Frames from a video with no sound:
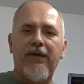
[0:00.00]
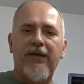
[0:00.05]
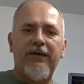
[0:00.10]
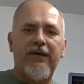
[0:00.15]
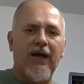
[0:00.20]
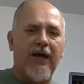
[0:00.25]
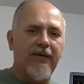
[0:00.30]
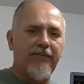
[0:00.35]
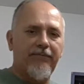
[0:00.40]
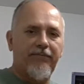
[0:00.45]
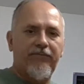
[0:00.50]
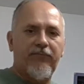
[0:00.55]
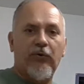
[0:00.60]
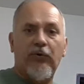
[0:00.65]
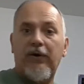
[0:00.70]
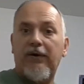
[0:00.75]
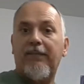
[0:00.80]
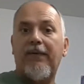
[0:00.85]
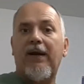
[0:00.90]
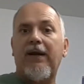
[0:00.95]
He got
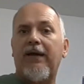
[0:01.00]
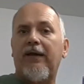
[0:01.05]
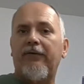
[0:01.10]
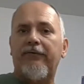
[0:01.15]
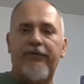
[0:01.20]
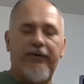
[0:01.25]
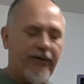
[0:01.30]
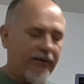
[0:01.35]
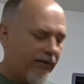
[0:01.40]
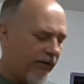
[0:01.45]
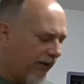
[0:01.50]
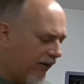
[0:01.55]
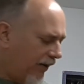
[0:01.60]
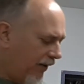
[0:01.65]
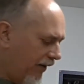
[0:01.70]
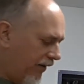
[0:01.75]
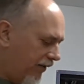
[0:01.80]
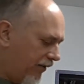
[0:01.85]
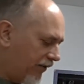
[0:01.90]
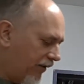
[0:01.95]
before anybody else did.
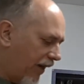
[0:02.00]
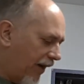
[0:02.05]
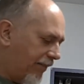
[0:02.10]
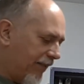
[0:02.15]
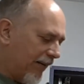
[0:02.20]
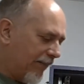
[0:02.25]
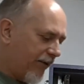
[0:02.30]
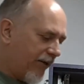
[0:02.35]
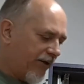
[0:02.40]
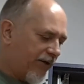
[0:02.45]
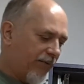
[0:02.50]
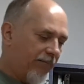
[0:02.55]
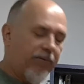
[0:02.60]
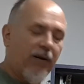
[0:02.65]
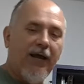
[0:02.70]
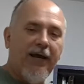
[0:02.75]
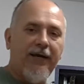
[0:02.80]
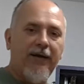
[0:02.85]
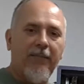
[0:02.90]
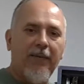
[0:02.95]
There's a lot of people that
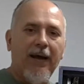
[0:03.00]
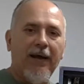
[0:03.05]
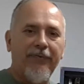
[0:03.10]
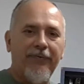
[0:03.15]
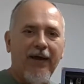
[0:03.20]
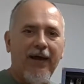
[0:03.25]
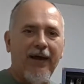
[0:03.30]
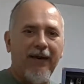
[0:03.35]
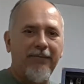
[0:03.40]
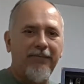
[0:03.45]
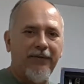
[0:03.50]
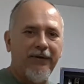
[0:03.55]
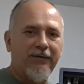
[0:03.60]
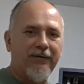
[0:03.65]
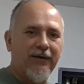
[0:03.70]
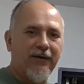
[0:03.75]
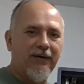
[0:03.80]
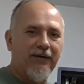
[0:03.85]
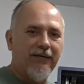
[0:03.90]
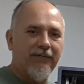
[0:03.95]
complain about that,
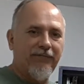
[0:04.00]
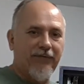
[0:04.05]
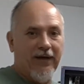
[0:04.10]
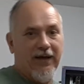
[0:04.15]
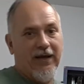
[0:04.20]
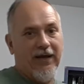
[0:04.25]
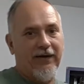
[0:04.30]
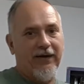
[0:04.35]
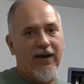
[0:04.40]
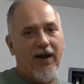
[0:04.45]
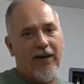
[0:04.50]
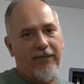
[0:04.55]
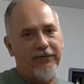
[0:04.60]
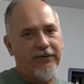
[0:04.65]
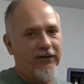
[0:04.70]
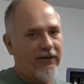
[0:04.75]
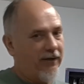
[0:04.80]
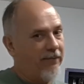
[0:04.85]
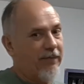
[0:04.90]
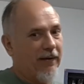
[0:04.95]
but then if they had the
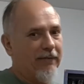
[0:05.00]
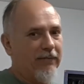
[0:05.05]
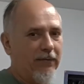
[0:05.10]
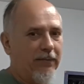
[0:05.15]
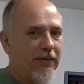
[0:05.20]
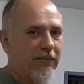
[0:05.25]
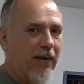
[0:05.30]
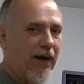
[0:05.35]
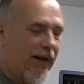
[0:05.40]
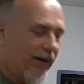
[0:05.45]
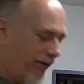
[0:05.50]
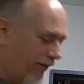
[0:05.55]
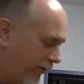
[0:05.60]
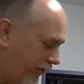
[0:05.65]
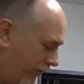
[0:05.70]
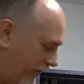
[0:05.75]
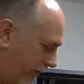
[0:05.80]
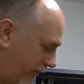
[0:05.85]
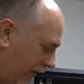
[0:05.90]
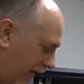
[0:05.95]
option, they'd probably buy it and
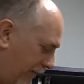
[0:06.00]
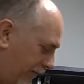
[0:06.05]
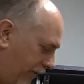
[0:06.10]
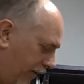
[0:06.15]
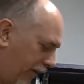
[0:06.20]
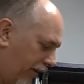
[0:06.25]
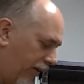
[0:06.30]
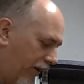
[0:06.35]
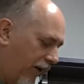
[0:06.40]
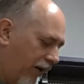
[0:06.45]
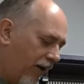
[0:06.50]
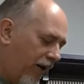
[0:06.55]
do it. Same thing.